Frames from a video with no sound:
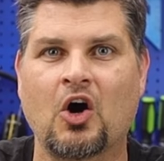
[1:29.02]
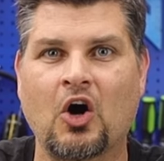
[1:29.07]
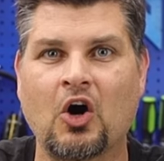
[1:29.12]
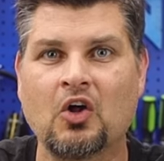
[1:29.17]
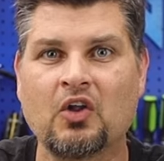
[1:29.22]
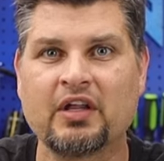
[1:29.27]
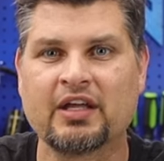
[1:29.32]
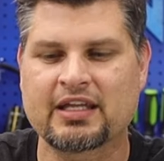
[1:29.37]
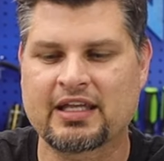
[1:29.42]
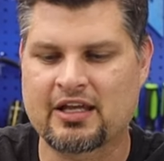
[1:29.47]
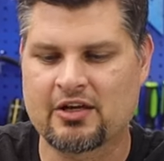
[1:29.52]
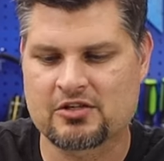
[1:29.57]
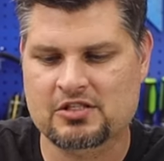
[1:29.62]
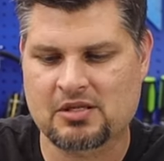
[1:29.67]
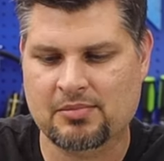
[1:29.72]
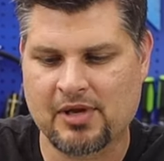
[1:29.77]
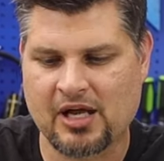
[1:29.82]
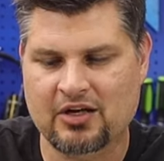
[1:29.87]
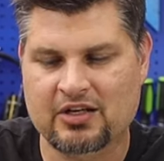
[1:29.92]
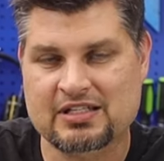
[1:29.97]
All it cares
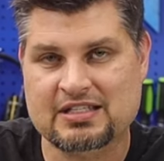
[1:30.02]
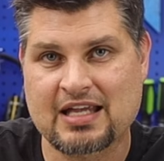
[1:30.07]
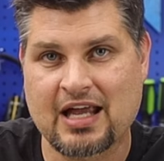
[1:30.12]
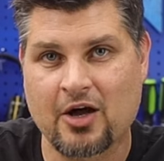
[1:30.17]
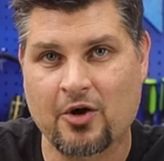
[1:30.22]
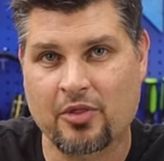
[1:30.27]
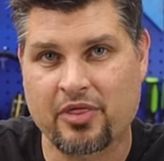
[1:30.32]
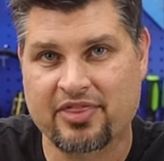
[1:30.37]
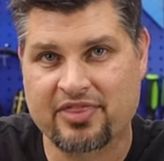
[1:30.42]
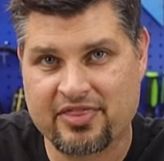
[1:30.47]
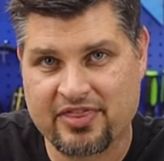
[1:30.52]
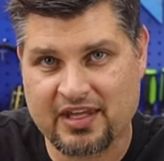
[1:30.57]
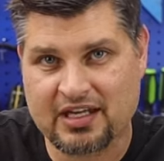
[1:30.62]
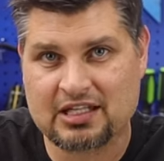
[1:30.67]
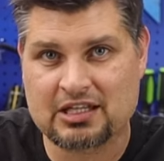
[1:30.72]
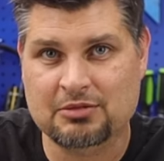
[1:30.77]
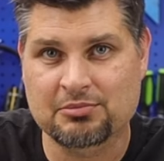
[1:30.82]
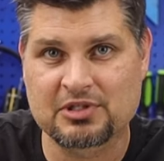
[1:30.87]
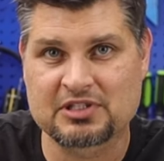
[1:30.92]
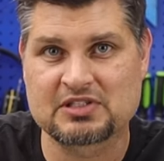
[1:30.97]
about is how
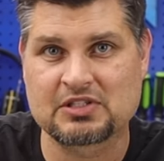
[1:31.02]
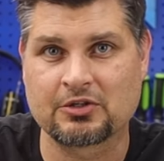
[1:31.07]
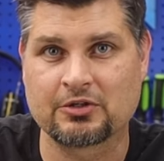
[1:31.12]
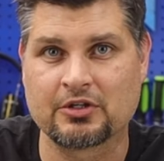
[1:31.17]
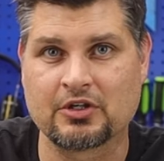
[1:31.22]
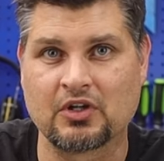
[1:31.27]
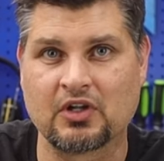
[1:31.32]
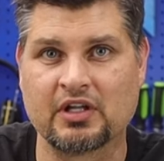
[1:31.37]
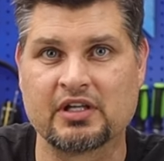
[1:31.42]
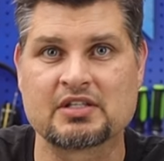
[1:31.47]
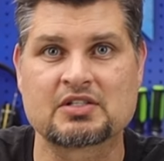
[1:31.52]
thick the material